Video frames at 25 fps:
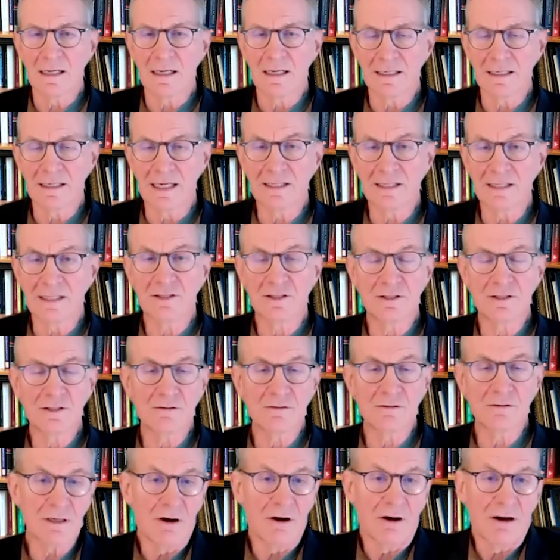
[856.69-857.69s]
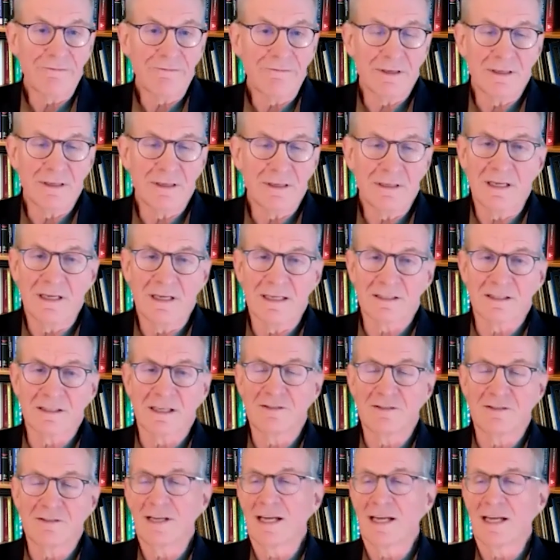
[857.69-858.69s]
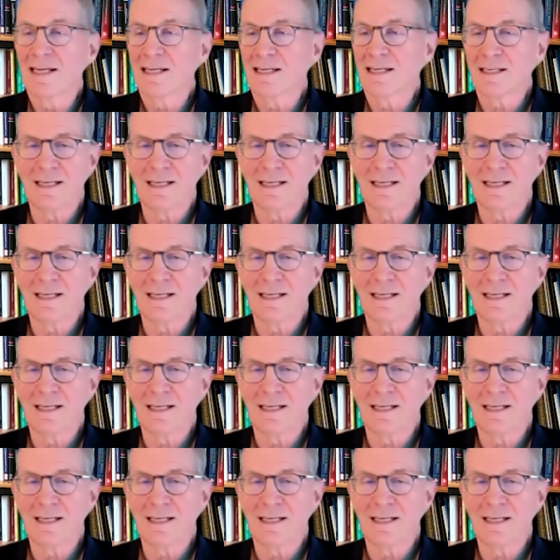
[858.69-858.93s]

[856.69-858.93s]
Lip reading: needs to do it often, as I say,